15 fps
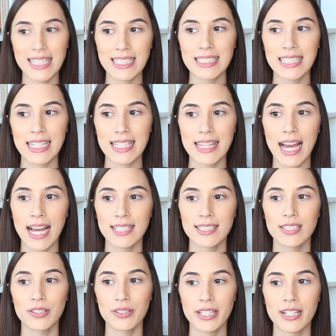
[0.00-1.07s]
things like that,
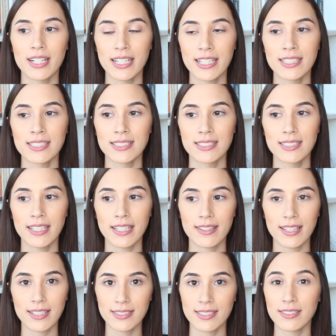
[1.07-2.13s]
so there is like
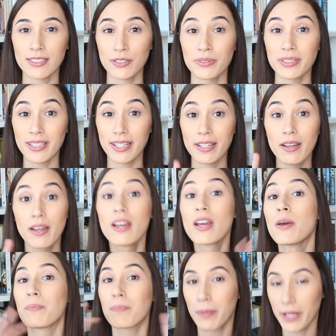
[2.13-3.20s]
things that deal with like
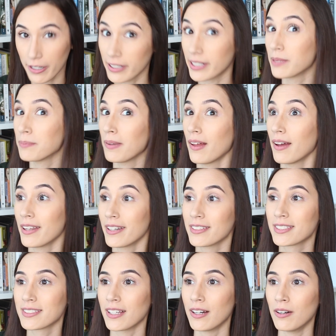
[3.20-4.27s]
period blood.
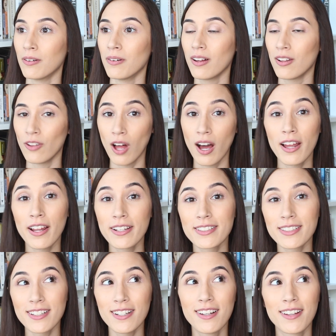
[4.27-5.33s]
So a
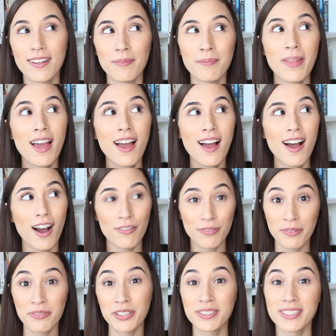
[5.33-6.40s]
lot of
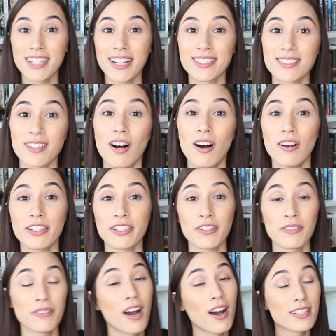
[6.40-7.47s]
reviews that I saw,
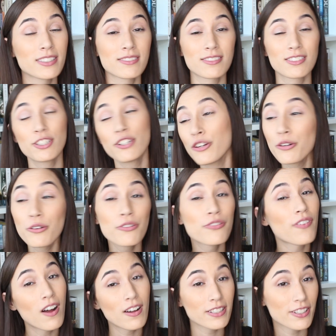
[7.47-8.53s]
not too
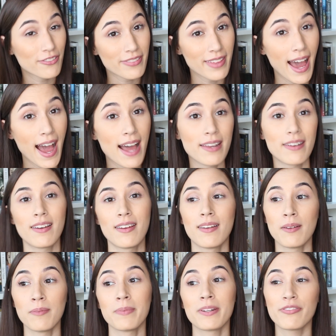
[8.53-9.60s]
fond of that,
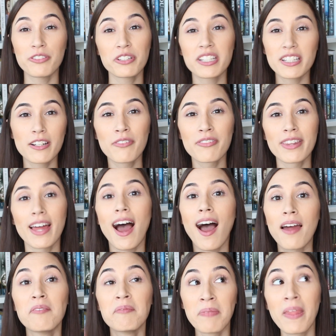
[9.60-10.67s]
but if you can get over
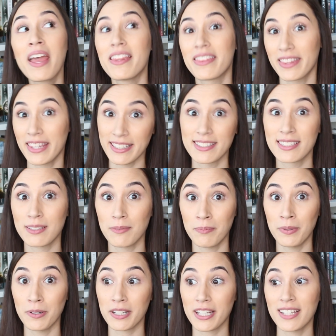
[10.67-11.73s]
that, this
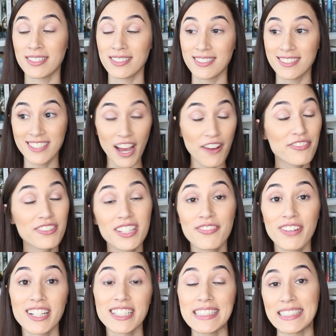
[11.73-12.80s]
book is definitely
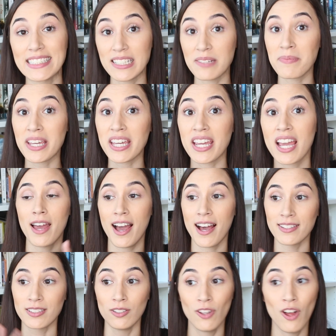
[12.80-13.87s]
very steamy. It
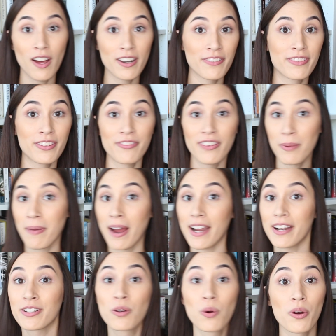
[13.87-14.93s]
has a lot of the
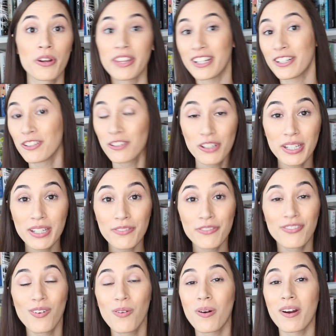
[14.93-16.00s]
vampire gore that you're looking
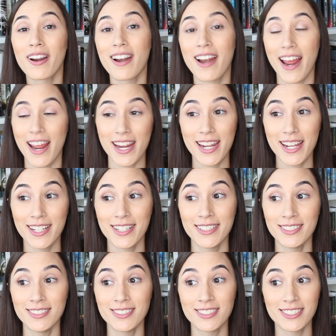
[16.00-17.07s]
for,
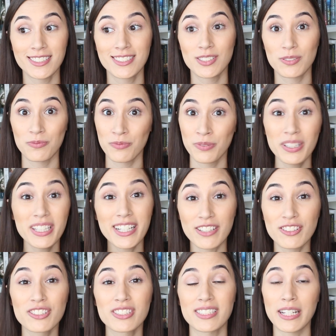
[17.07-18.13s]
and just really
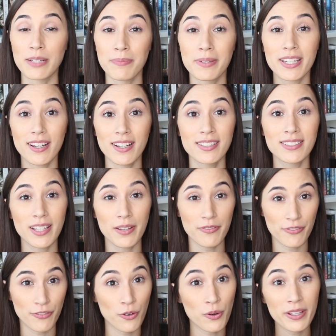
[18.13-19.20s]
interesting because
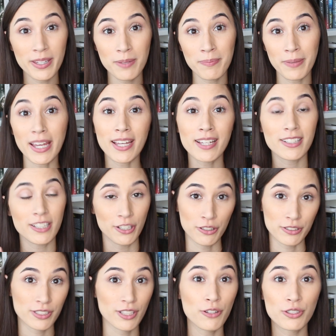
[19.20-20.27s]
for them being,
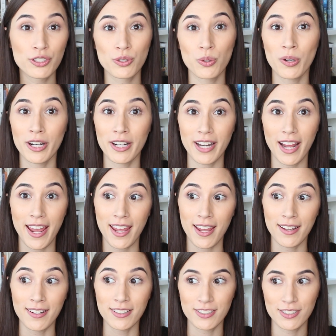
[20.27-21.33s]
so short
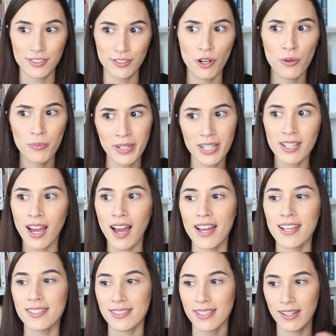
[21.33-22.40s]
and so many
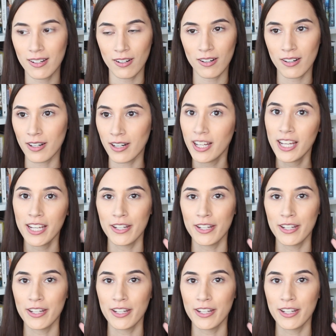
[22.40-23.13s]
guys that are,